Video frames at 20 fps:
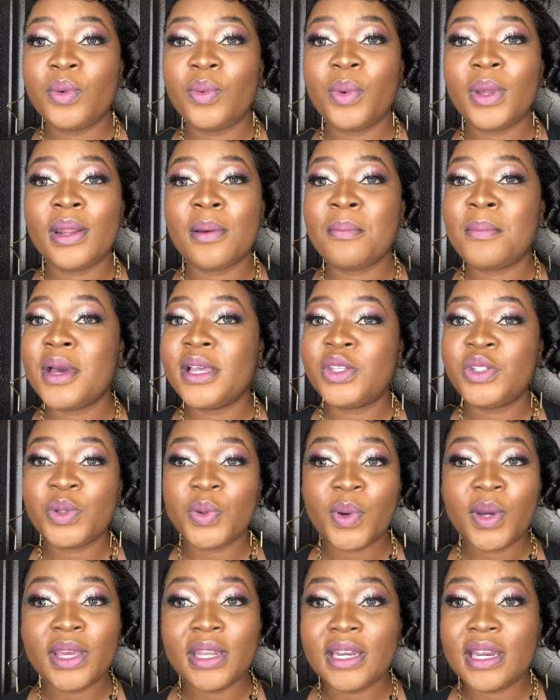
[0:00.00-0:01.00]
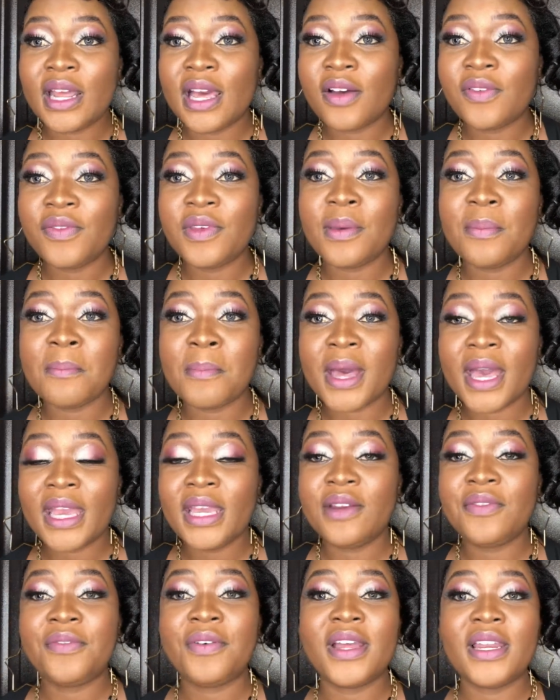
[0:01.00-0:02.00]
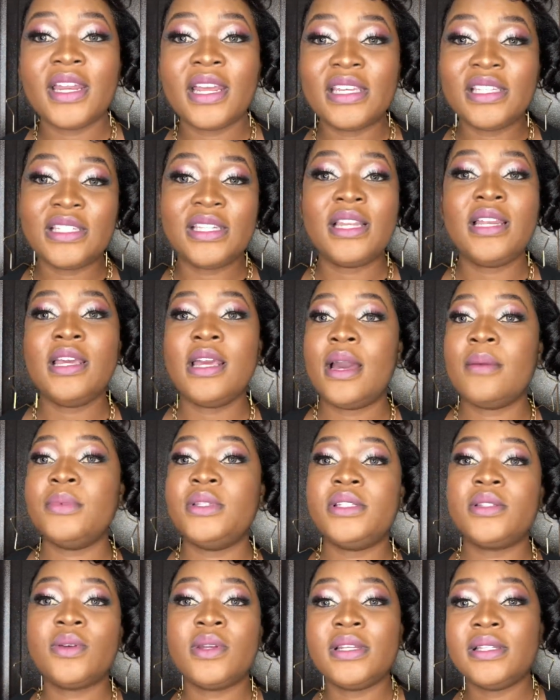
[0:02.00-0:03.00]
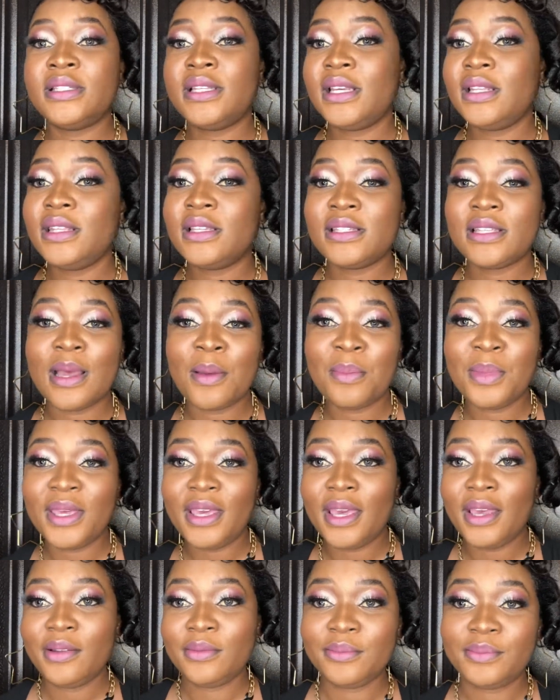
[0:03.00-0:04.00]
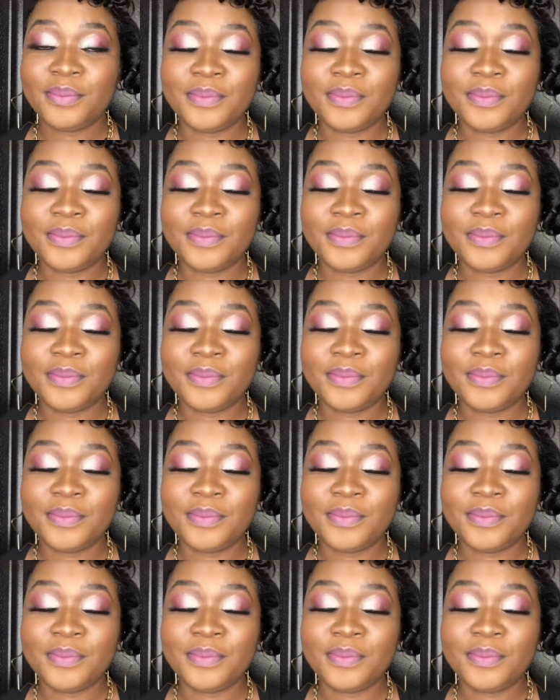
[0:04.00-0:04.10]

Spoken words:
When I'm mature enough in mind financially, I'm just gonna take this up again.